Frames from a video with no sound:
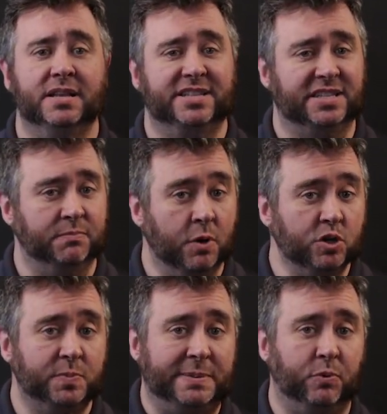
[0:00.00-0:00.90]
Since
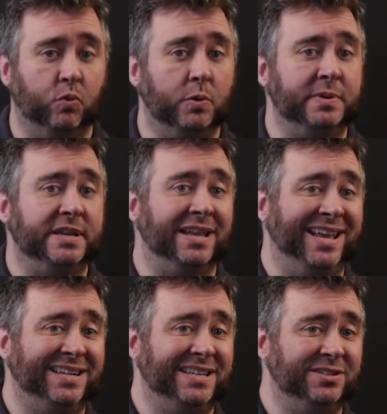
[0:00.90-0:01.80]
most people will be
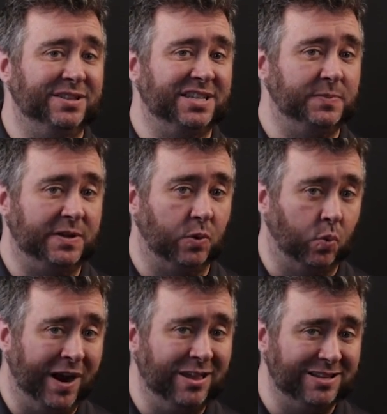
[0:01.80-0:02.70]
connecting to the speaker
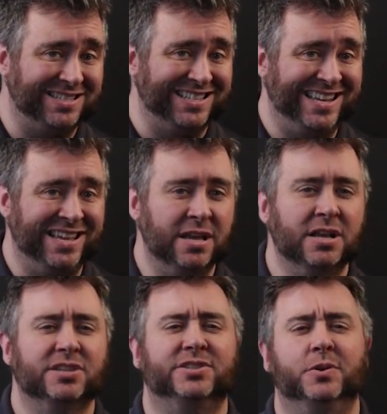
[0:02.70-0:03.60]
wirelessly,
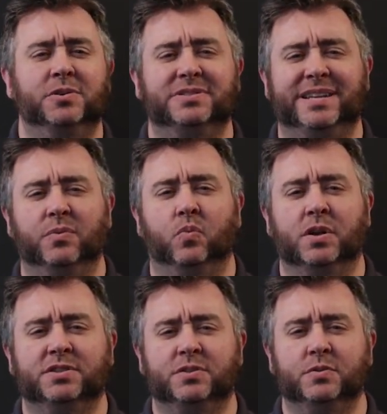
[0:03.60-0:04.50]
Sonos didn't
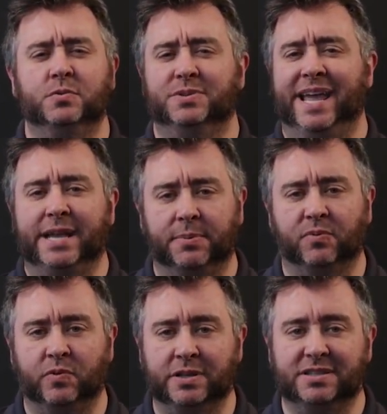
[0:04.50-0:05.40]
want to take up
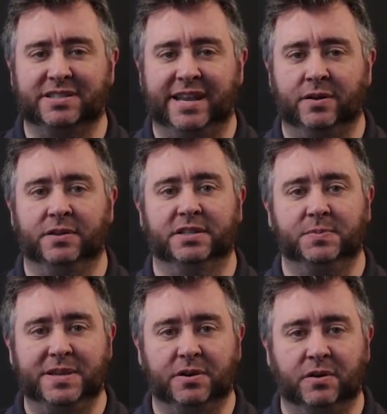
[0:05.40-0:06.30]
the real estate on the
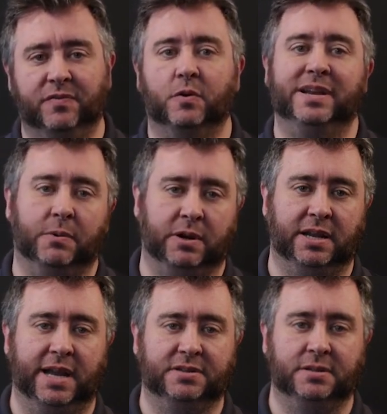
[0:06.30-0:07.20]
speaker for a network
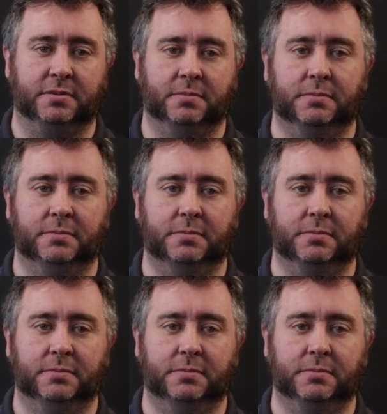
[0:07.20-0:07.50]
connection.